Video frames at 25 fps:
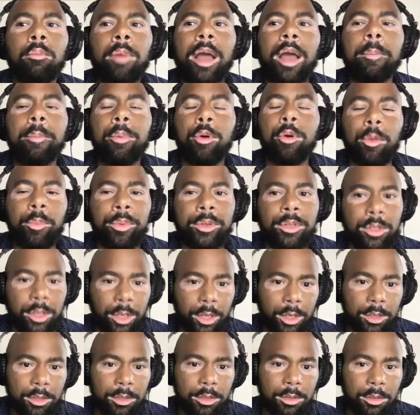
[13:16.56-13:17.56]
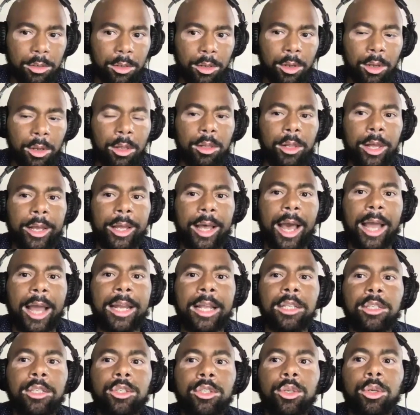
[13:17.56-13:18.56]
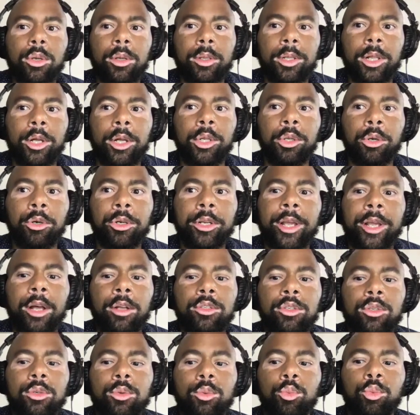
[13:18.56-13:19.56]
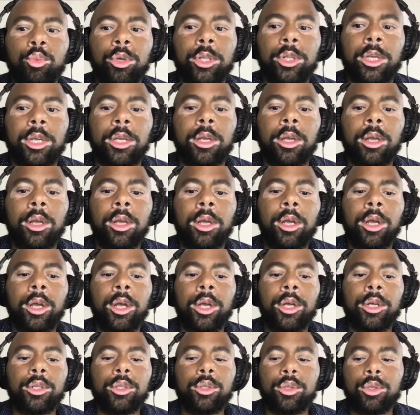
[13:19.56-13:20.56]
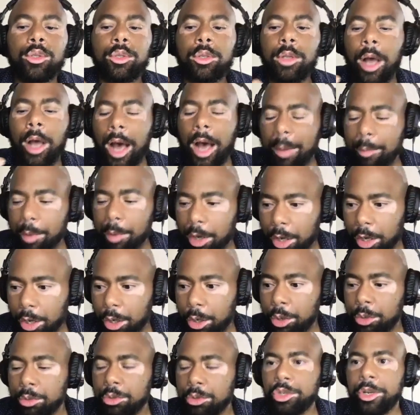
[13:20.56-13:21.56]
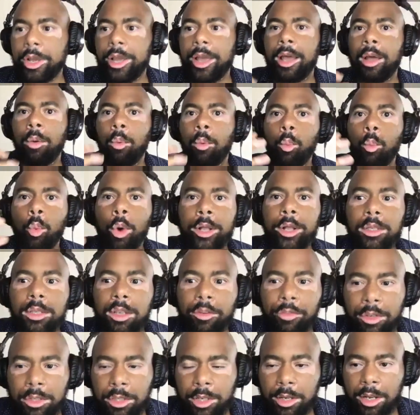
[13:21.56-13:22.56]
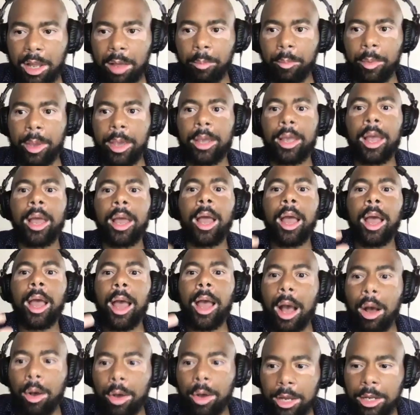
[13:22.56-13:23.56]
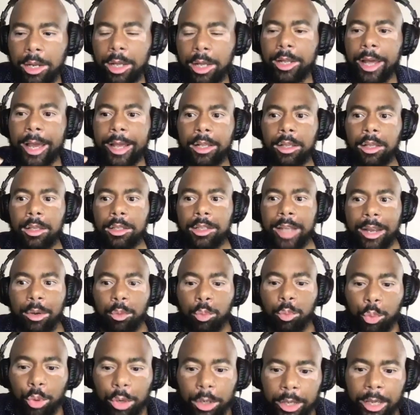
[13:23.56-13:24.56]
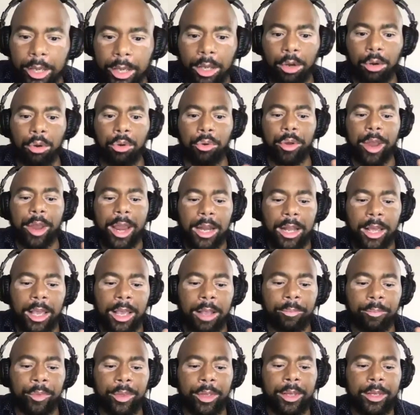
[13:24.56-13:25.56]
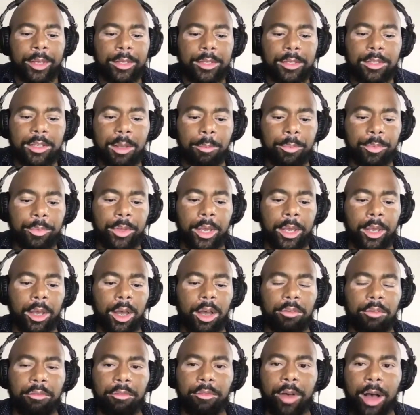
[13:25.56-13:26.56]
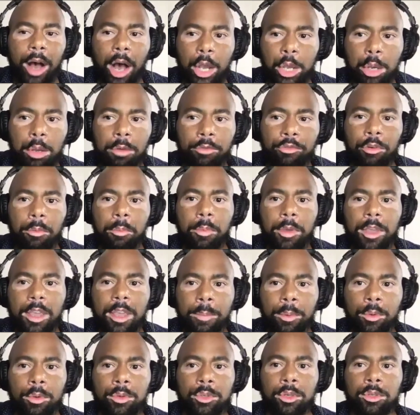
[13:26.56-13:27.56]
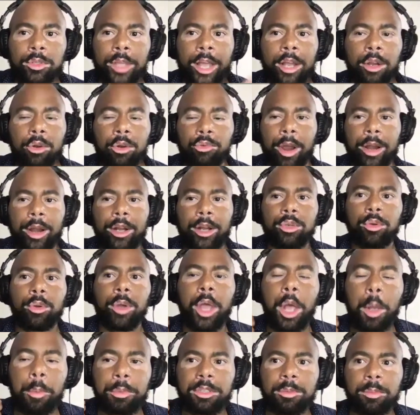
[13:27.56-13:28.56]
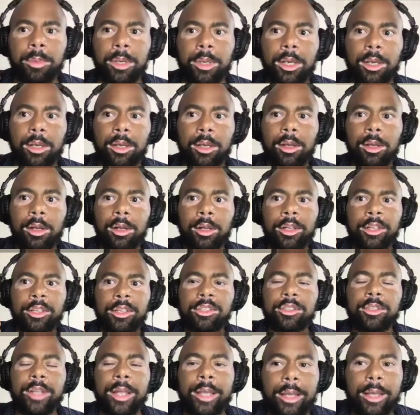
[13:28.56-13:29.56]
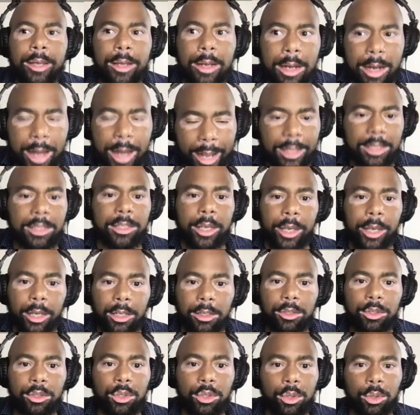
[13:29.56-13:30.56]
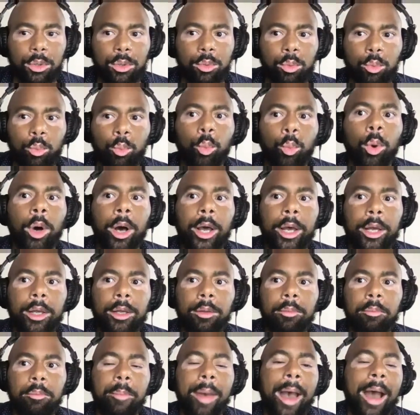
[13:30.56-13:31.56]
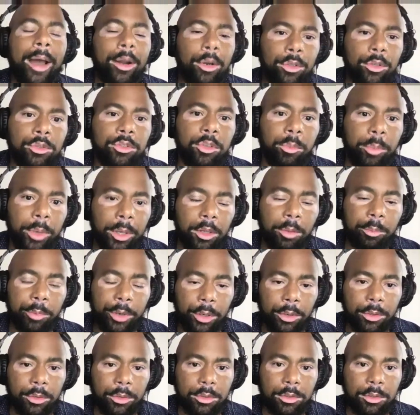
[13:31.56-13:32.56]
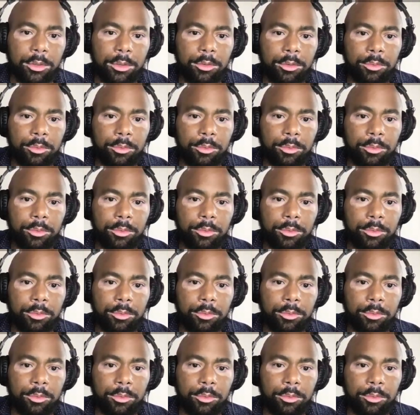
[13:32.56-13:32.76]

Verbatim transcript: purpose is. Like I need to learning how to really, I'm a coach, and what difference can I make? How can I like really creating something of value for people? So that gratitude helps me stay connected to what matters to me the most.